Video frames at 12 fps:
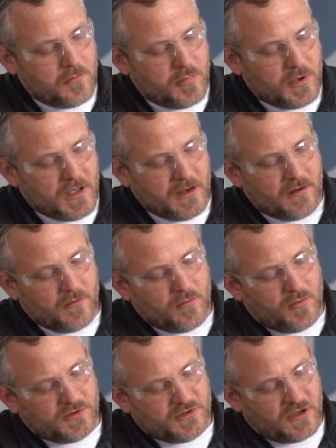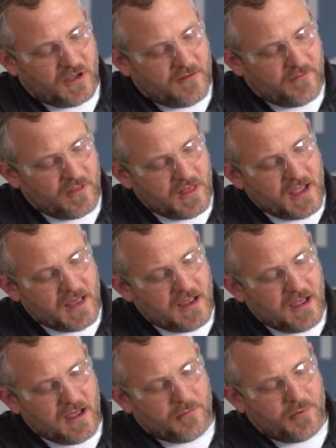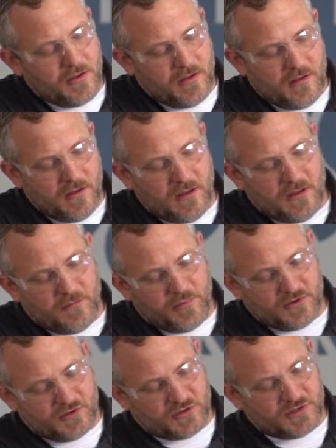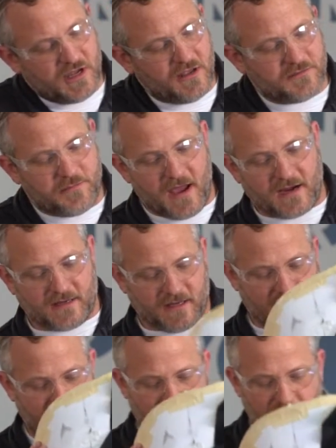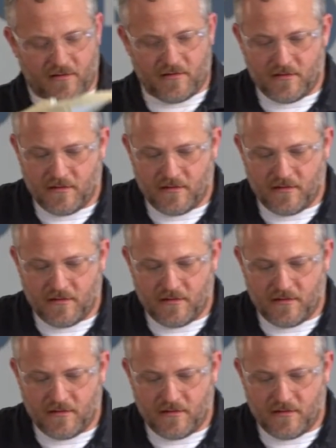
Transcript: But once you cover that up and you put your shells back together,